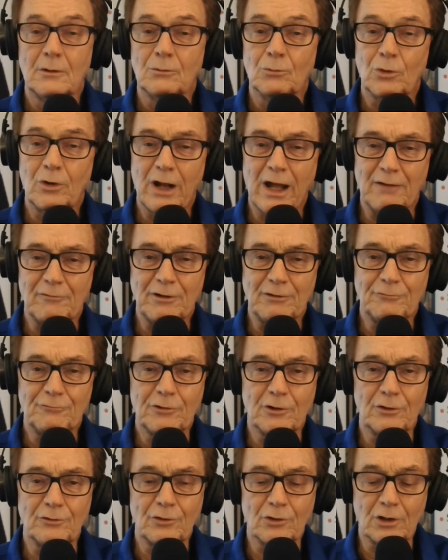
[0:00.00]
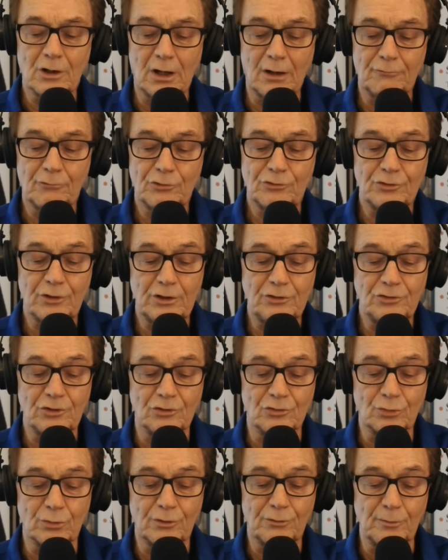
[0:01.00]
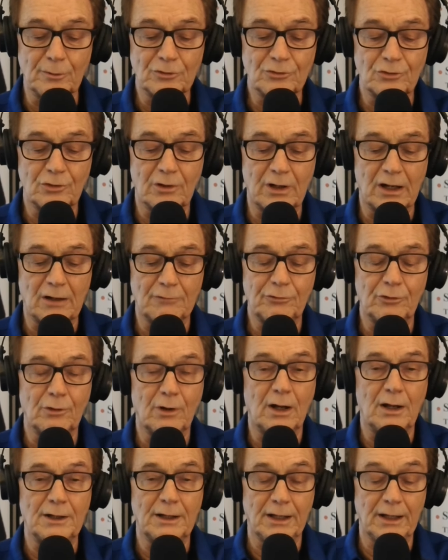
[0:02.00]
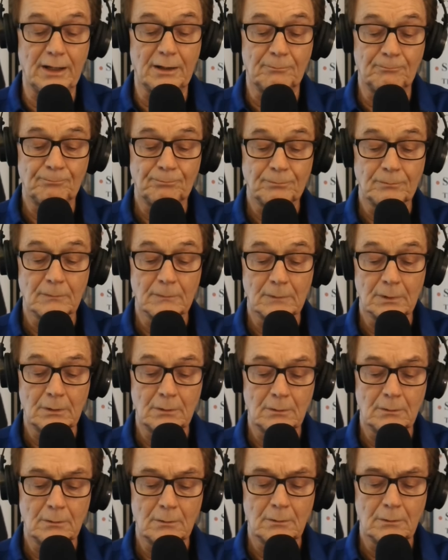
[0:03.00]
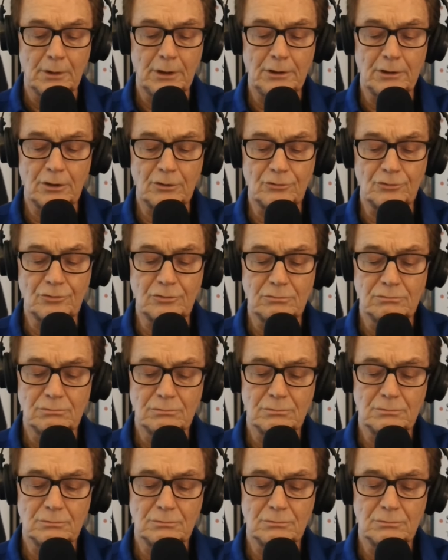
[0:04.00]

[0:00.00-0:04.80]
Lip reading: We're having further conversations with Mr. Alfravani. He does